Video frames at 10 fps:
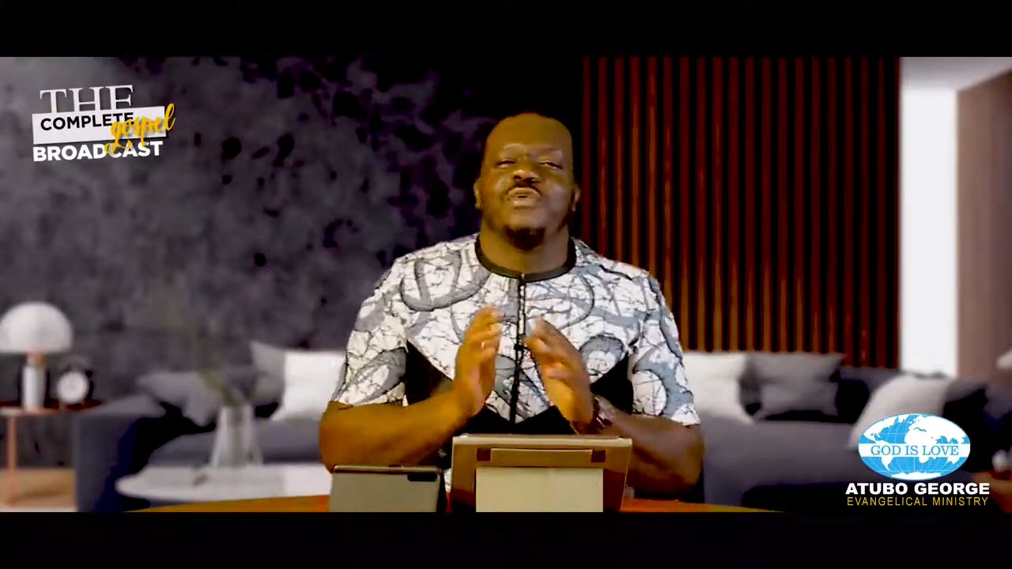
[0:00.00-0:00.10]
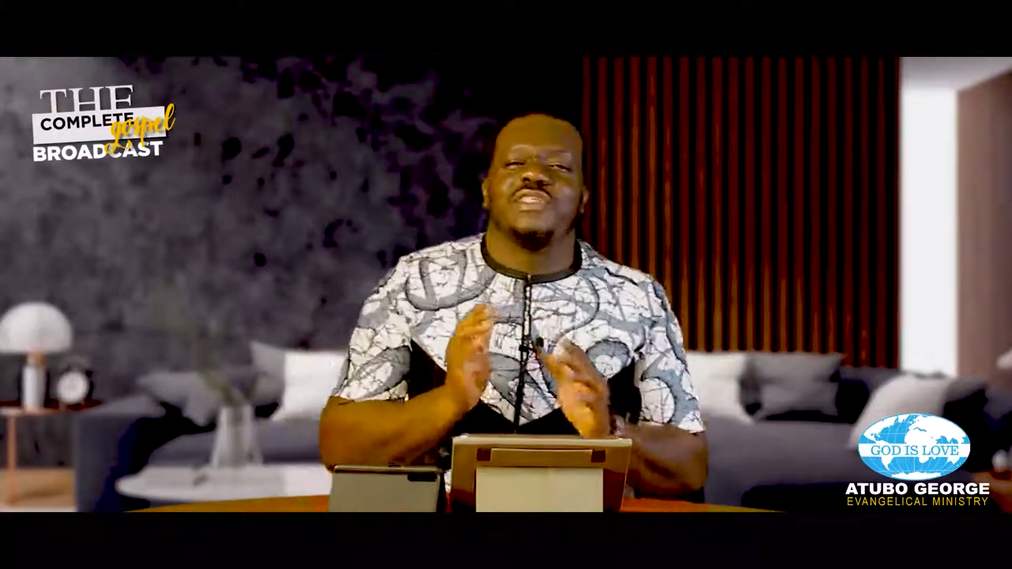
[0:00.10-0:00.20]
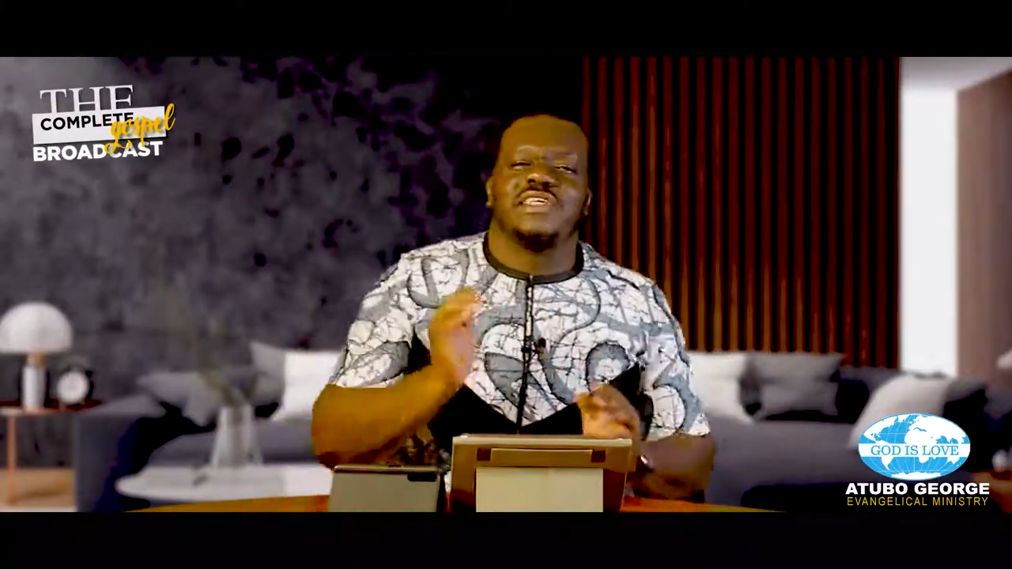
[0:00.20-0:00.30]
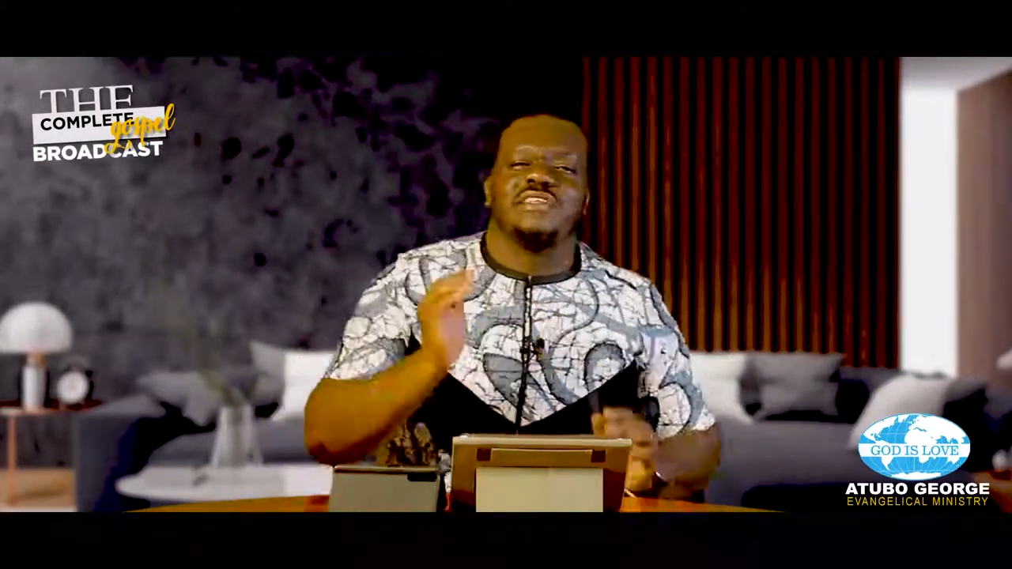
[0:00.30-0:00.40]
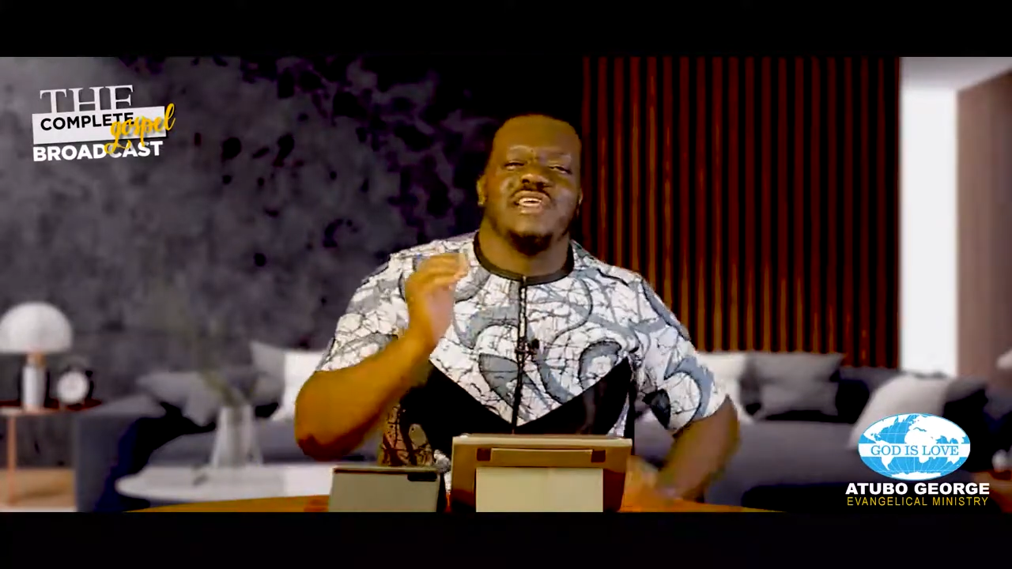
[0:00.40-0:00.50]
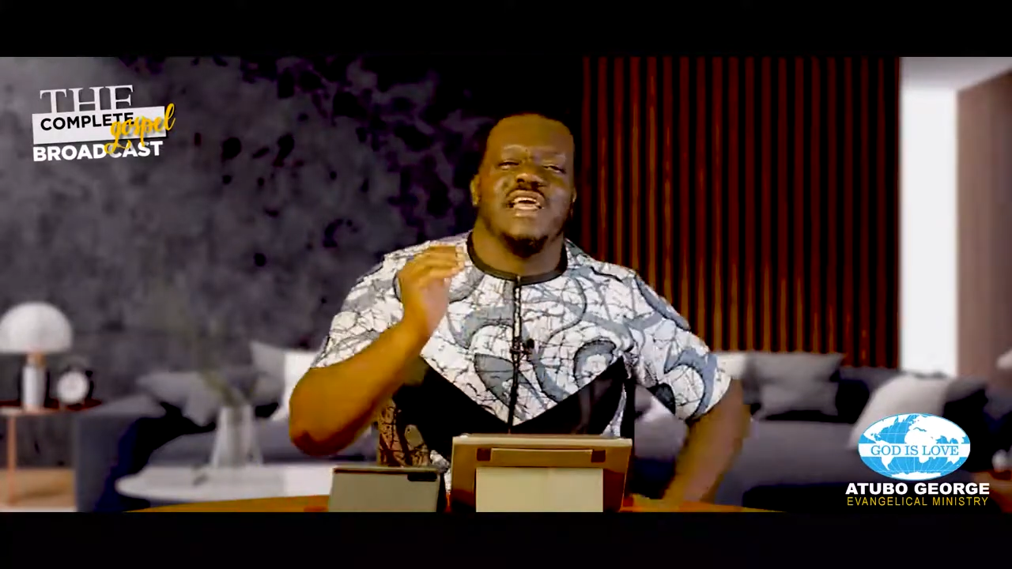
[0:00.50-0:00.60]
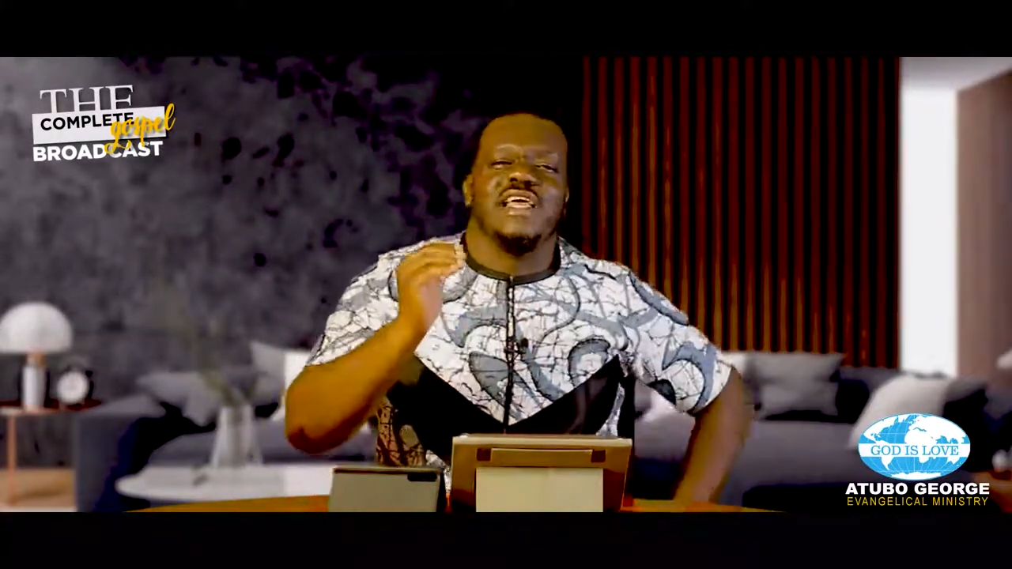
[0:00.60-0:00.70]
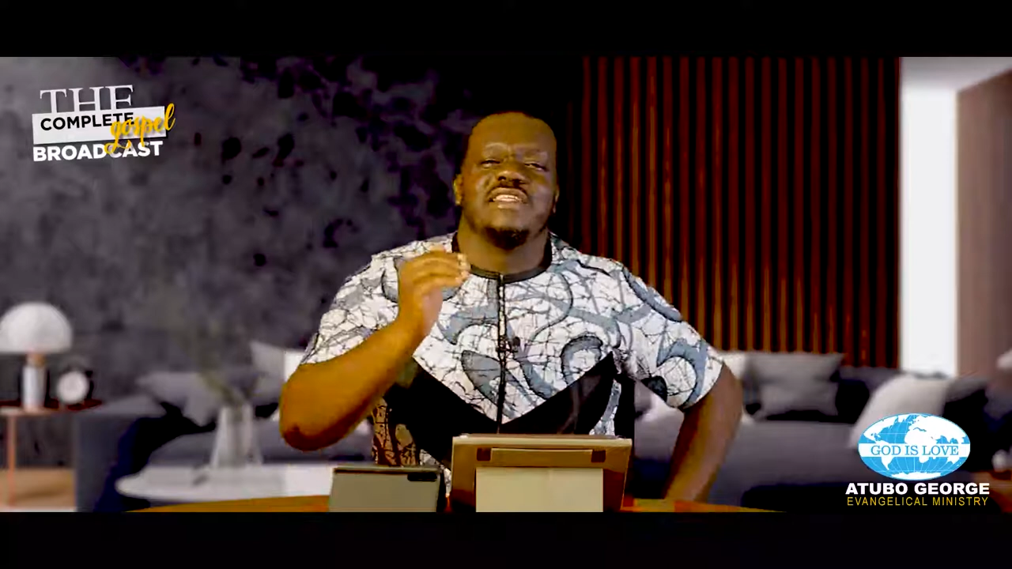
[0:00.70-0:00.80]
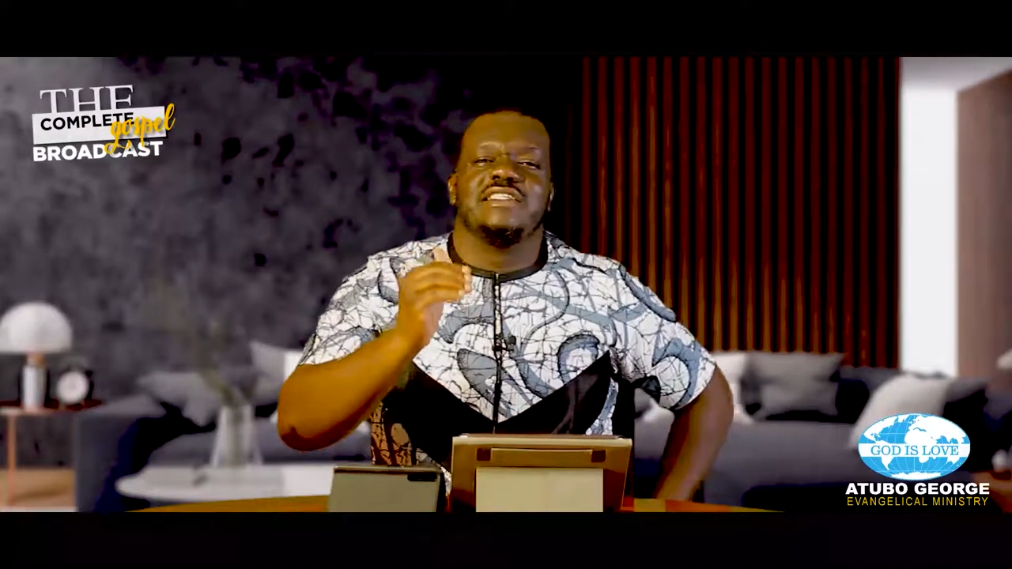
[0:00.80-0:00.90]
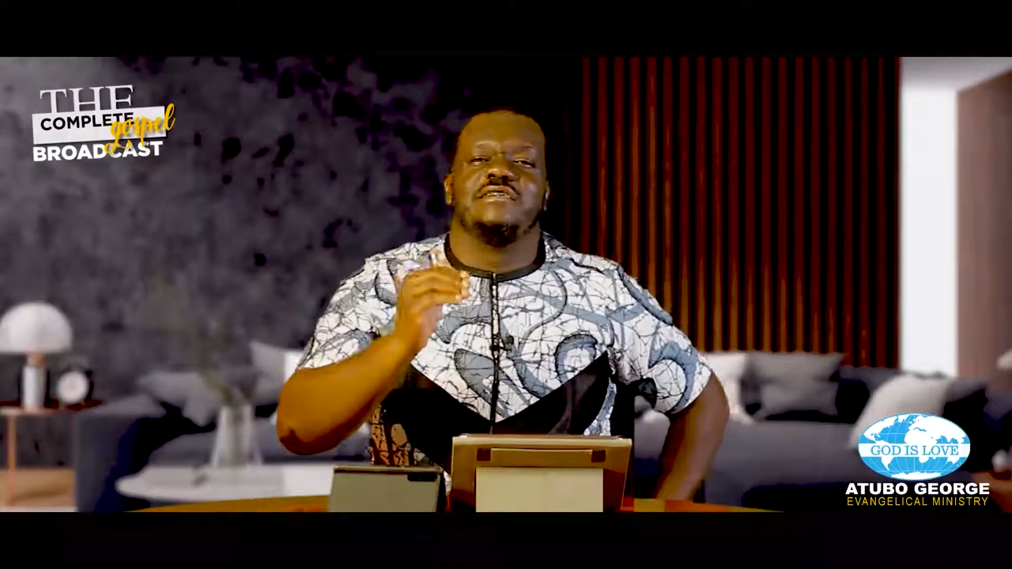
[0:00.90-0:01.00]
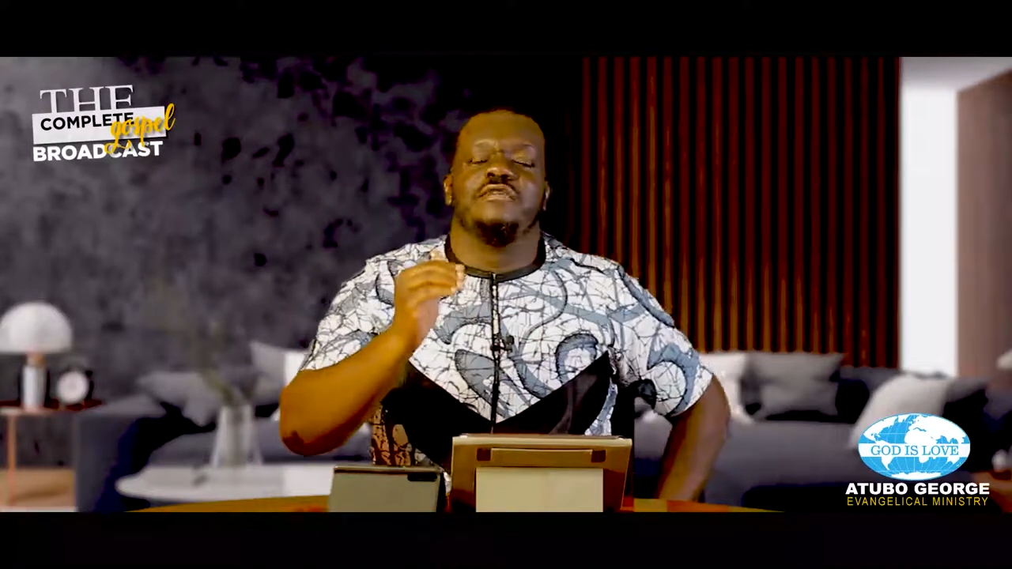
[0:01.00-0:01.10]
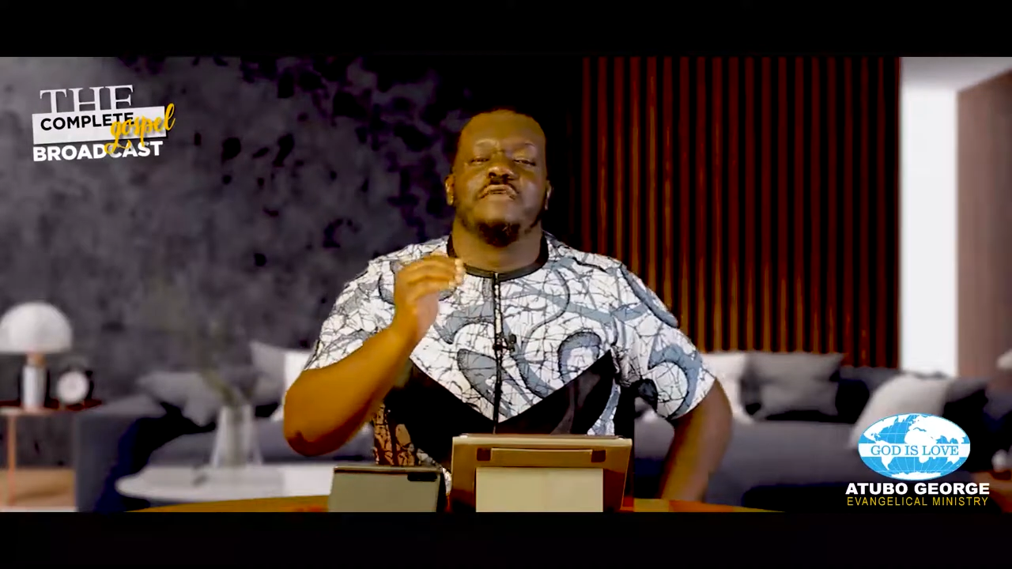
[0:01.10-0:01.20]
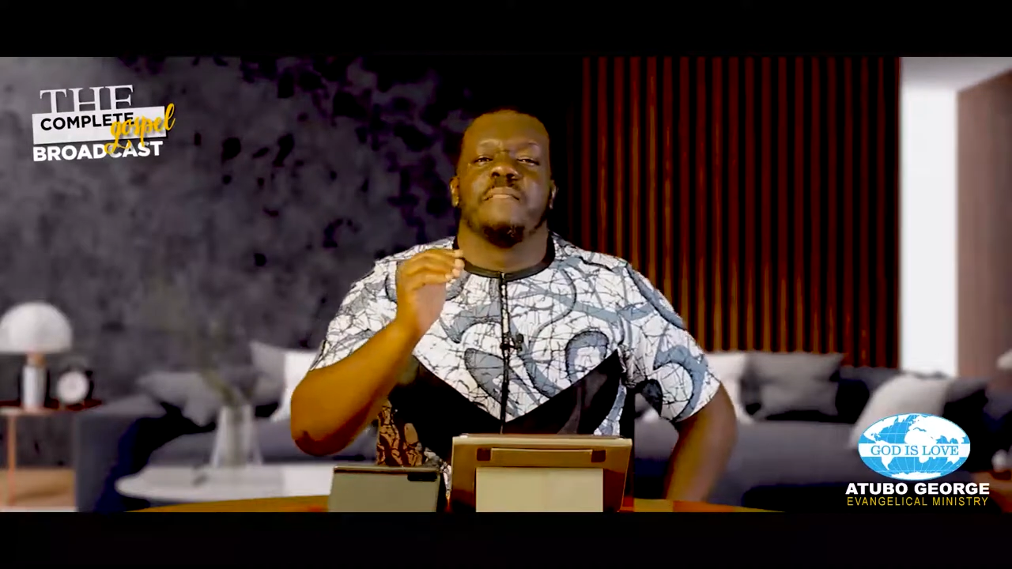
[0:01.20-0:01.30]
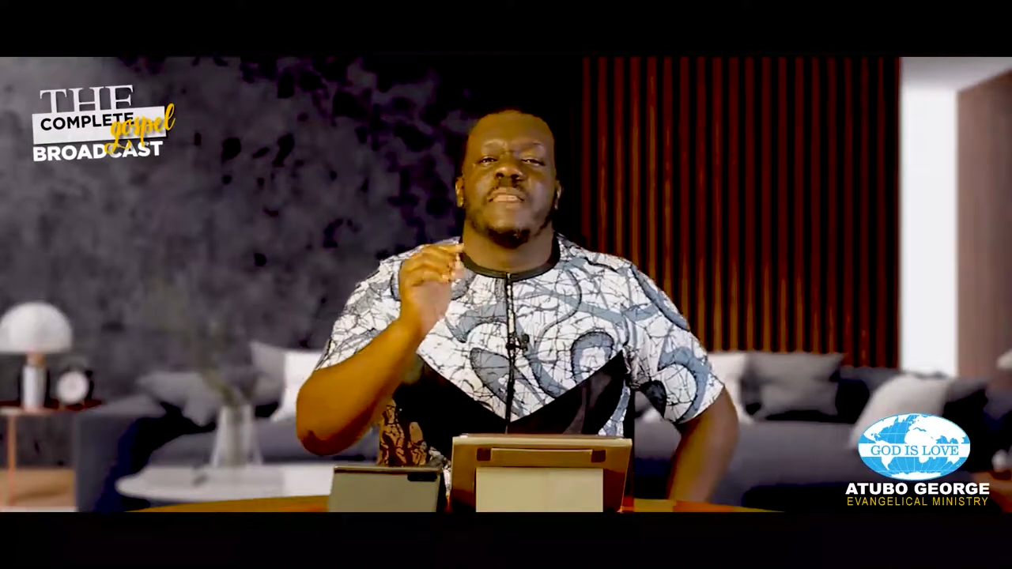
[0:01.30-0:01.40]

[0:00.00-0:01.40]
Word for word: will tell the angel, look,